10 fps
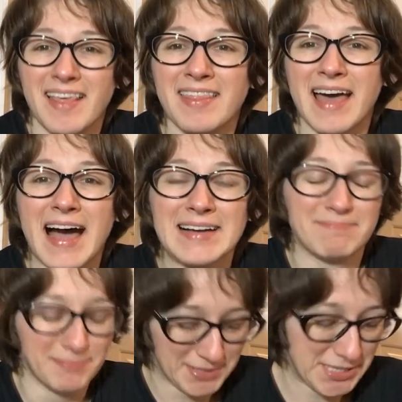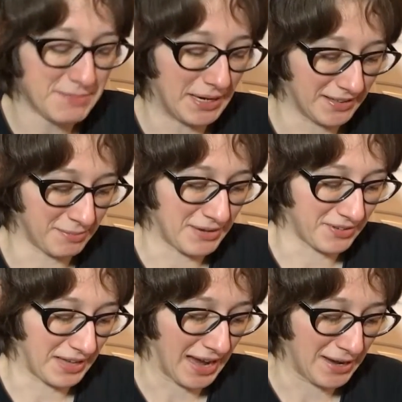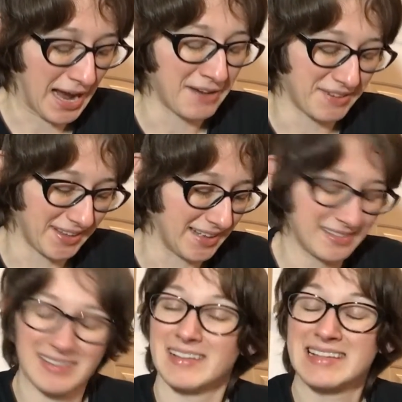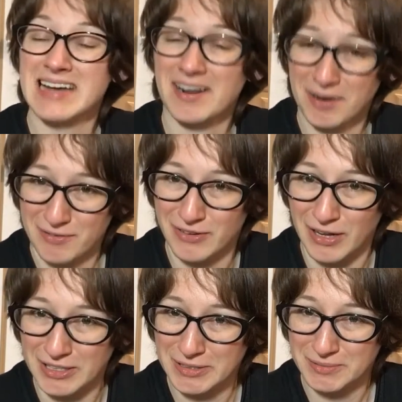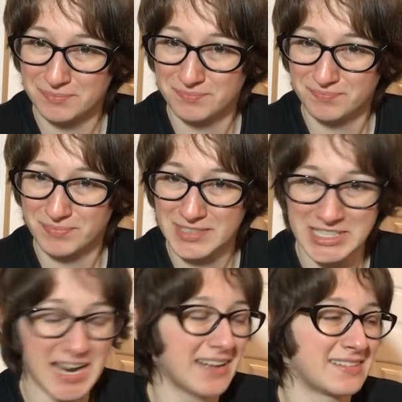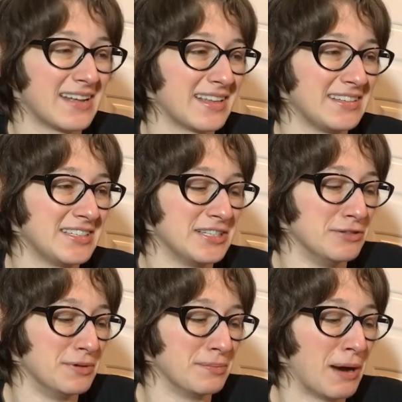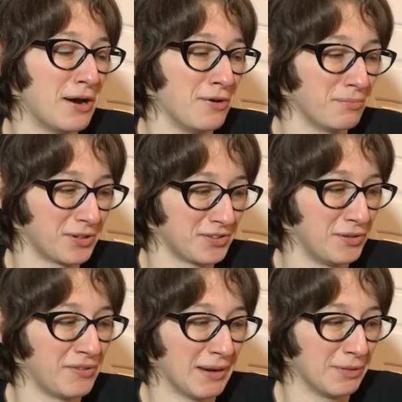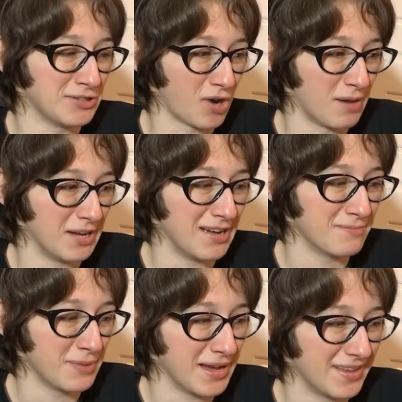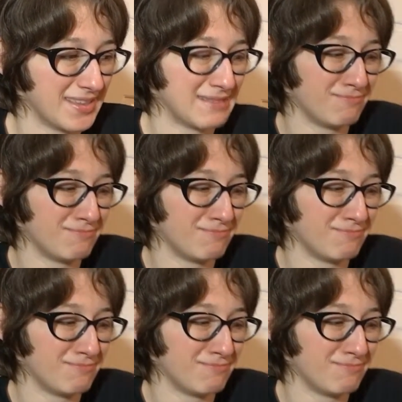That. She bugs me for that. I realize this is not her fault. She has nothing to do with my own personal family drama, but